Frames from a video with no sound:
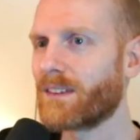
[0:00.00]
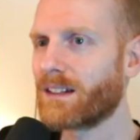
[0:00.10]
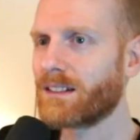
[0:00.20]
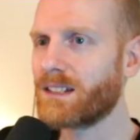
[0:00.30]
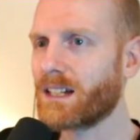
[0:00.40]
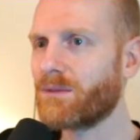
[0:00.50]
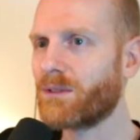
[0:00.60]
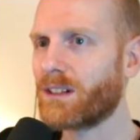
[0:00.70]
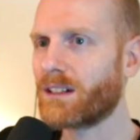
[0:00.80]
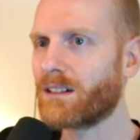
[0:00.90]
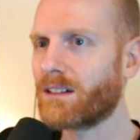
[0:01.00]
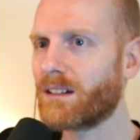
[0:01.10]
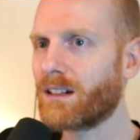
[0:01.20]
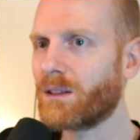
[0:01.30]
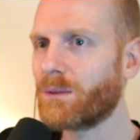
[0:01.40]
Check for
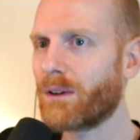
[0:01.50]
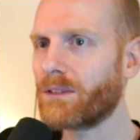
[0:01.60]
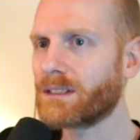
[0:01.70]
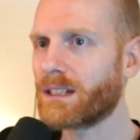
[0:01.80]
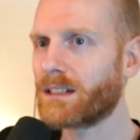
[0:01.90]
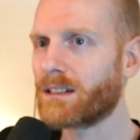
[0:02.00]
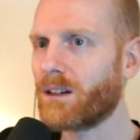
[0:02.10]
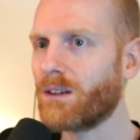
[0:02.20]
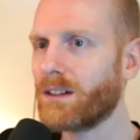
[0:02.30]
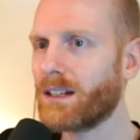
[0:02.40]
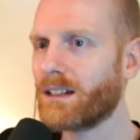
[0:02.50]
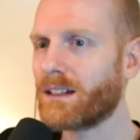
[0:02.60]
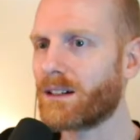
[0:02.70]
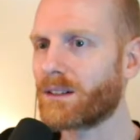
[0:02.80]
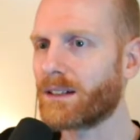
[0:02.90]
where is that? Oh
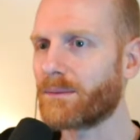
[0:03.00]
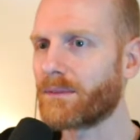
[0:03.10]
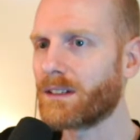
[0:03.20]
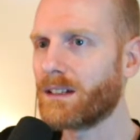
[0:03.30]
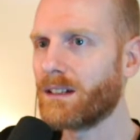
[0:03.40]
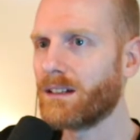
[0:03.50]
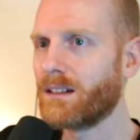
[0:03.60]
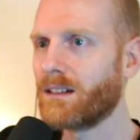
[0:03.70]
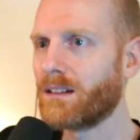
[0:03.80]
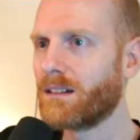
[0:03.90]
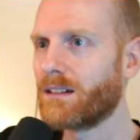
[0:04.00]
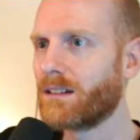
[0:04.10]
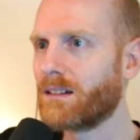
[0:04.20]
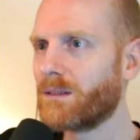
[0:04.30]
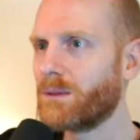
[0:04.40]
yeah, okay.
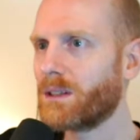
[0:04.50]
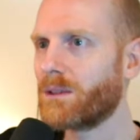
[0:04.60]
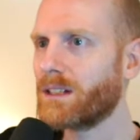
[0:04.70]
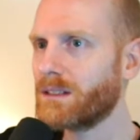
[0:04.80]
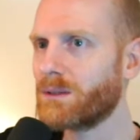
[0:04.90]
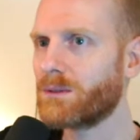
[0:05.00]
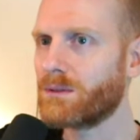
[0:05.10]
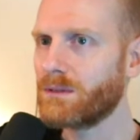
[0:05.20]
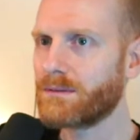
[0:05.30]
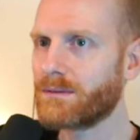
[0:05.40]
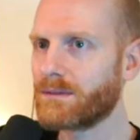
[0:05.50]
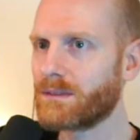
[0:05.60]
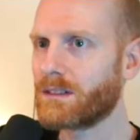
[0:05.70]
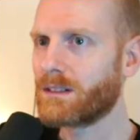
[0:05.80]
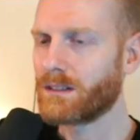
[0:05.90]
We're going to
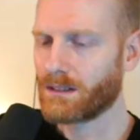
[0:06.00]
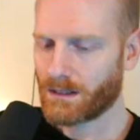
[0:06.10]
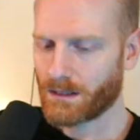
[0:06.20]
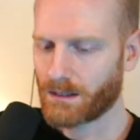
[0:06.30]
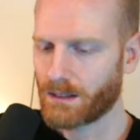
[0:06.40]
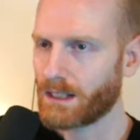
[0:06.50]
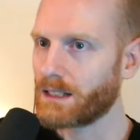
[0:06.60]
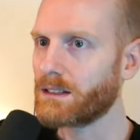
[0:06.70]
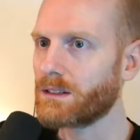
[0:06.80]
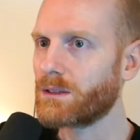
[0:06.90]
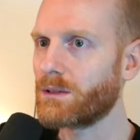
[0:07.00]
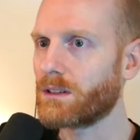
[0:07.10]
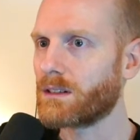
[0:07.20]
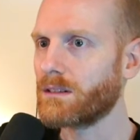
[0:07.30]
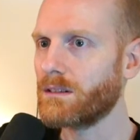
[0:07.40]
end
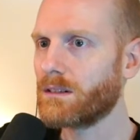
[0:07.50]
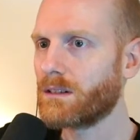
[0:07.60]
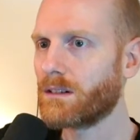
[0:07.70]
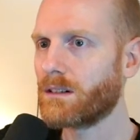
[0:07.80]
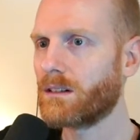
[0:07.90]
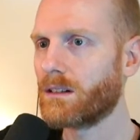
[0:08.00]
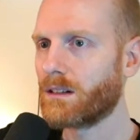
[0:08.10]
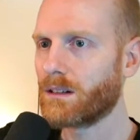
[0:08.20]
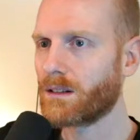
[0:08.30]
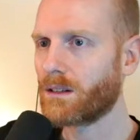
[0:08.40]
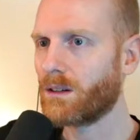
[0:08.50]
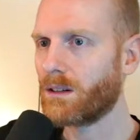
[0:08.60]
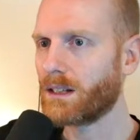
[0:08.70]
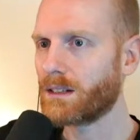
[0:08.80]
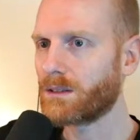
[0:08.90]
turn,
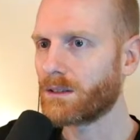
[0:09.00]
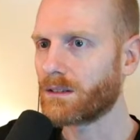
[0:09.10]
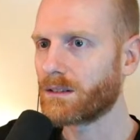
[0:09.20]
call end turn.